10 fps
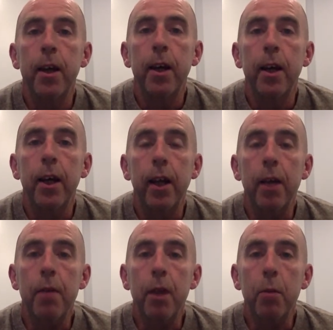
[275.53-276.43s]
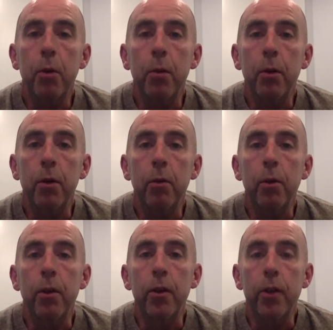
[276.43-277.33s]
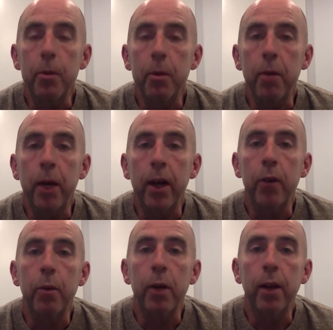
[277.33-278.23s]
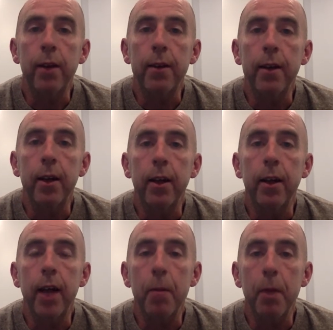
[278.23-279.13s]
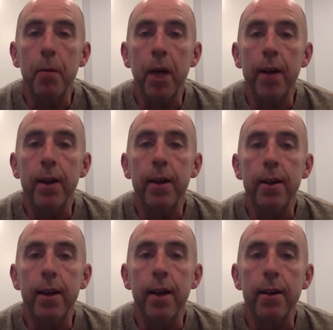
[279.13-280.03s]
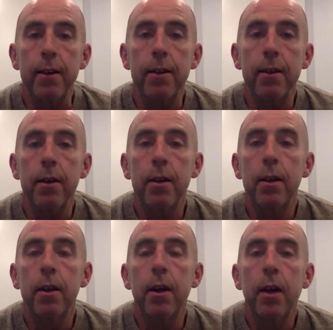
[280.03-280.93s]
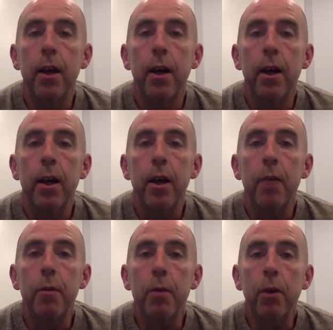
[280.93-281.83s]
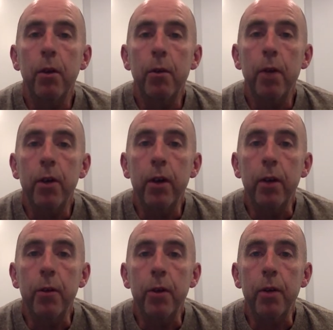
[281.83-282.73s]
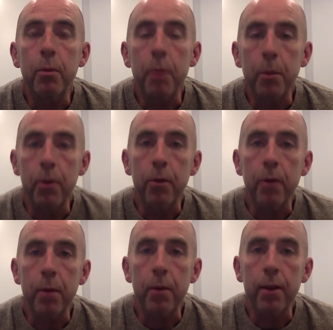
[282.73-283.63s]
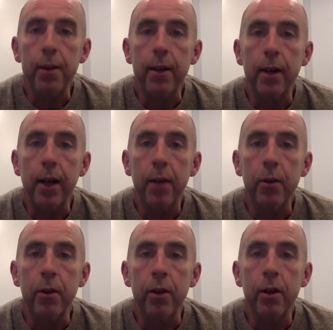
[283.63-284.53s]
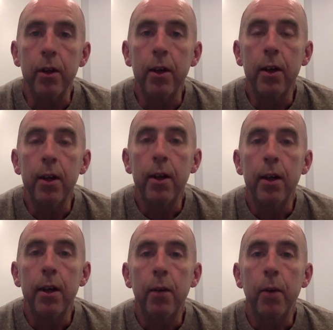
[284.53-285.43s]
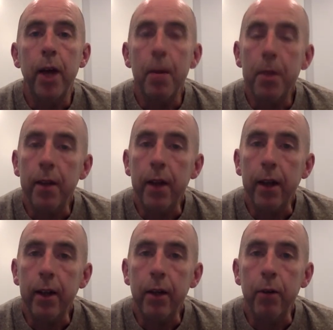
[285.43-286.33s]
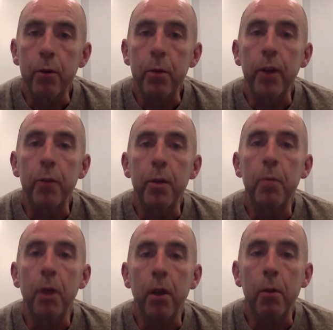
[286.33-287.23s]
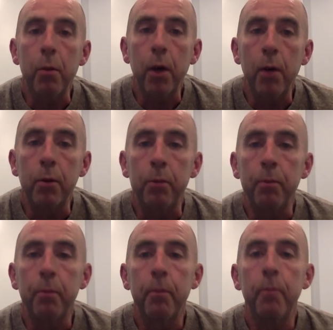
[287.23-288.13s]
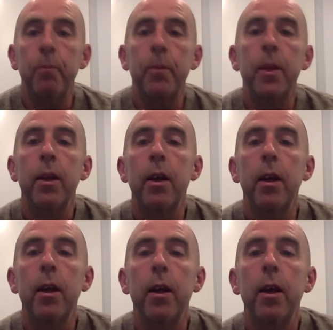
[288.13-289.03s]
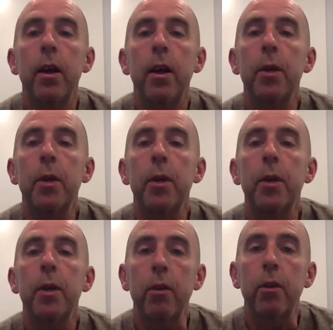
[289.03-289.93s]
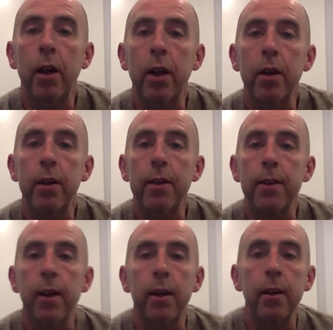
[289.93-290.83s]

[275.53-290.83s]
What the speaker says: He left that appointment with the sleeping bag as well as a camping mat and a tent. If you follow the rhetoric of several members of Hamilton City Council, what happened in that clinic room makes me part of the problem. Hear me out, and I'll let you decide.